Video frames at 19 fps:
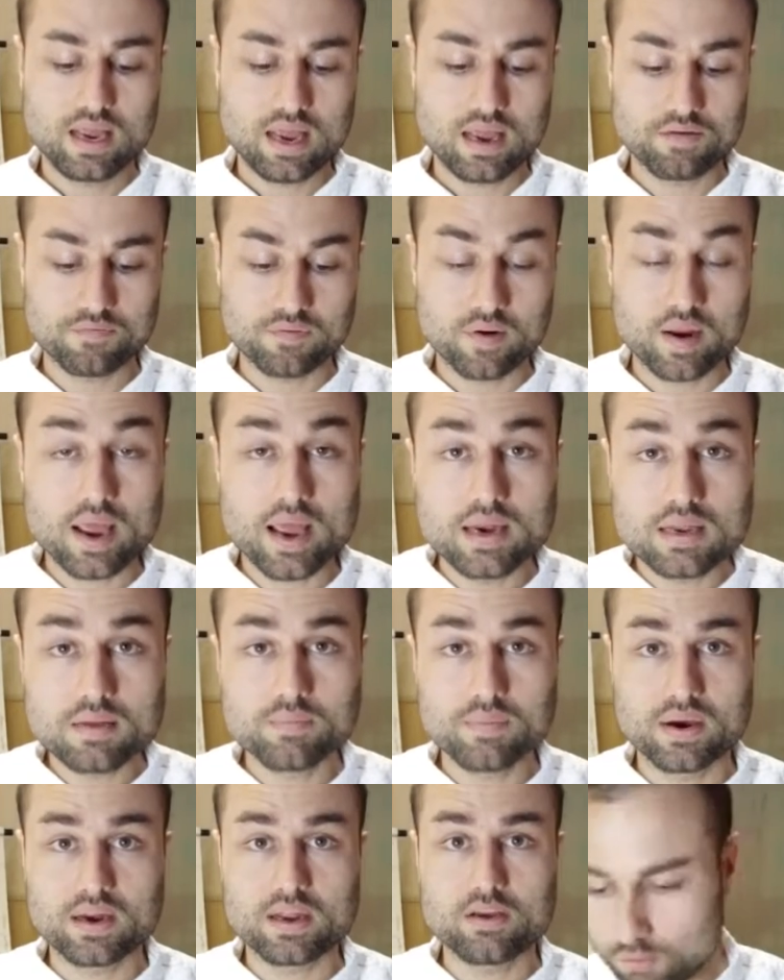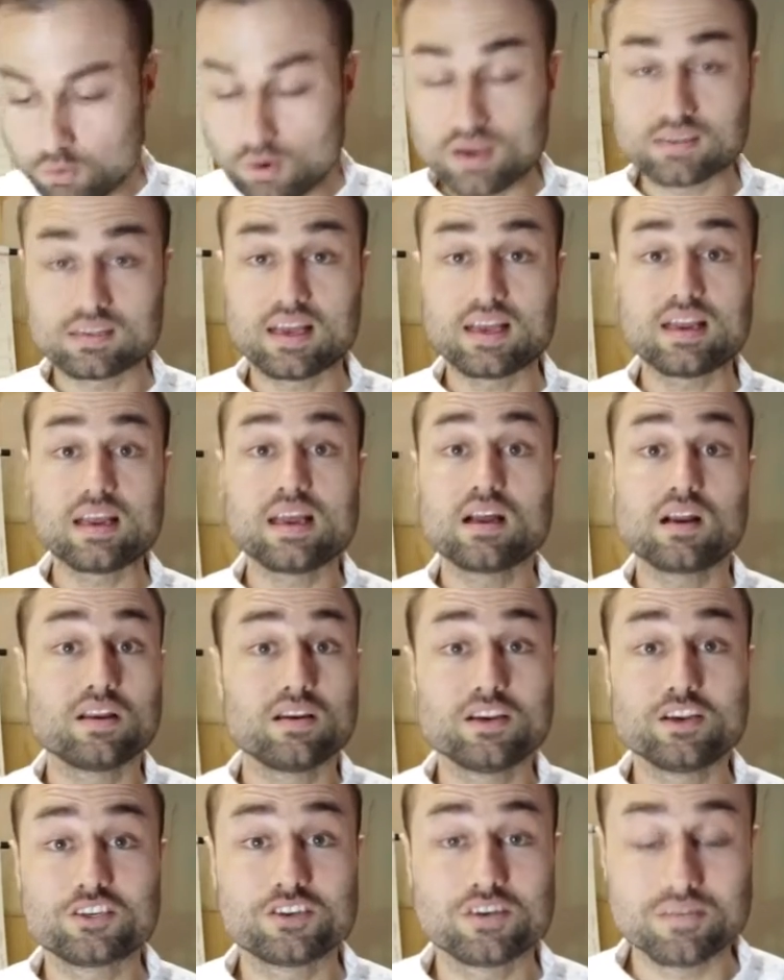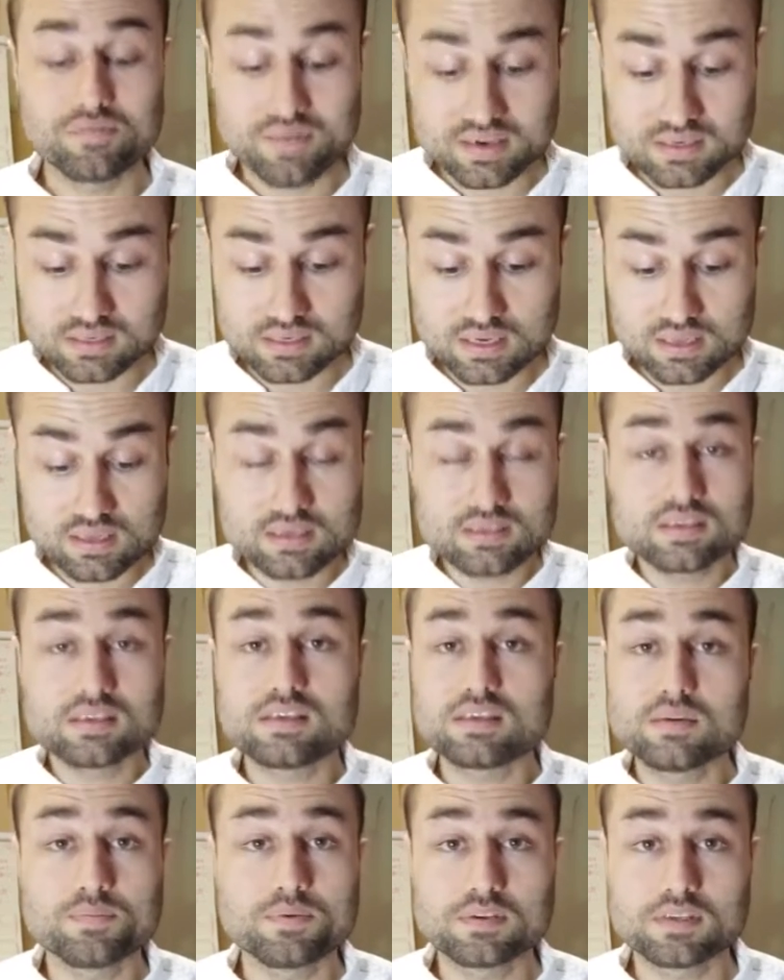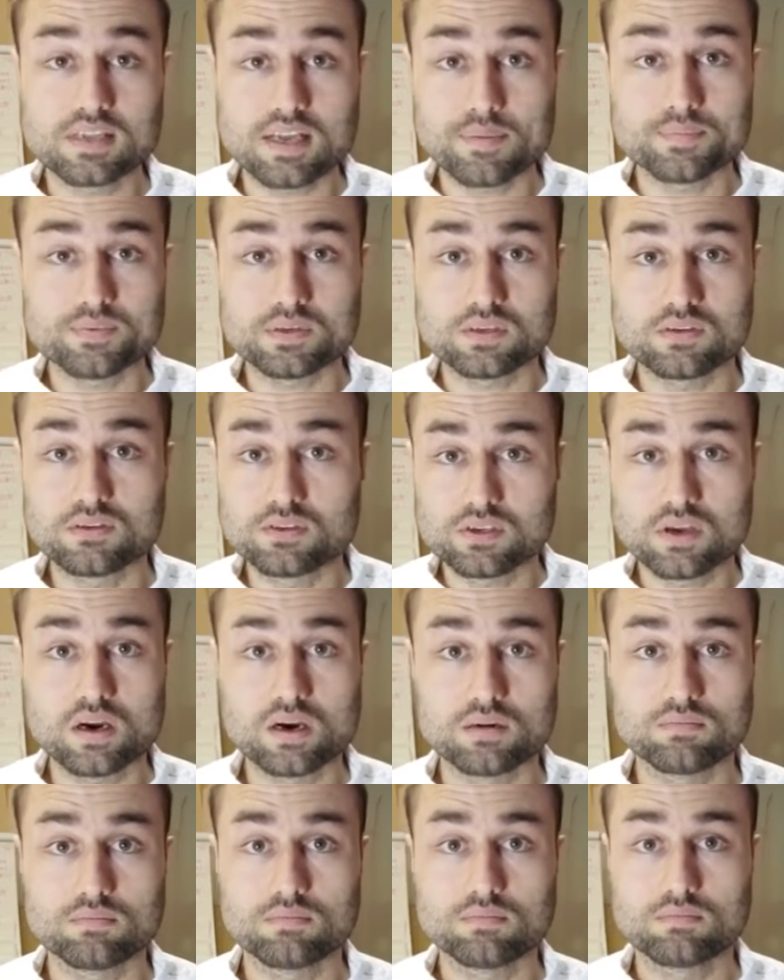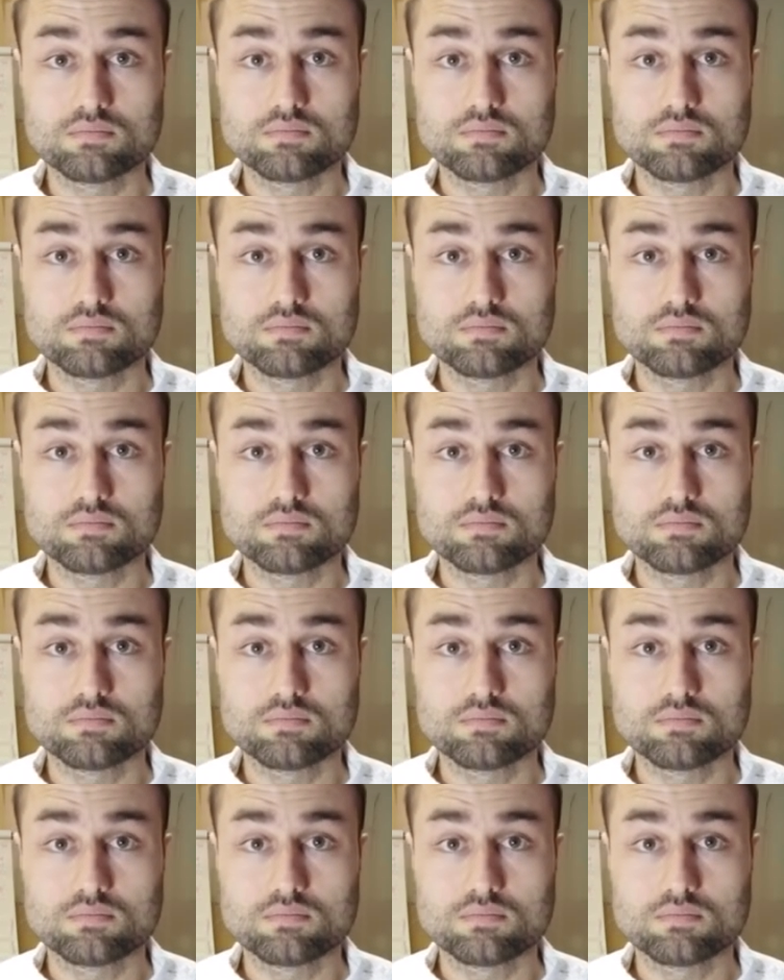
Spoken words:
and for anybody who has any inclination in investing, this is simple steps to start.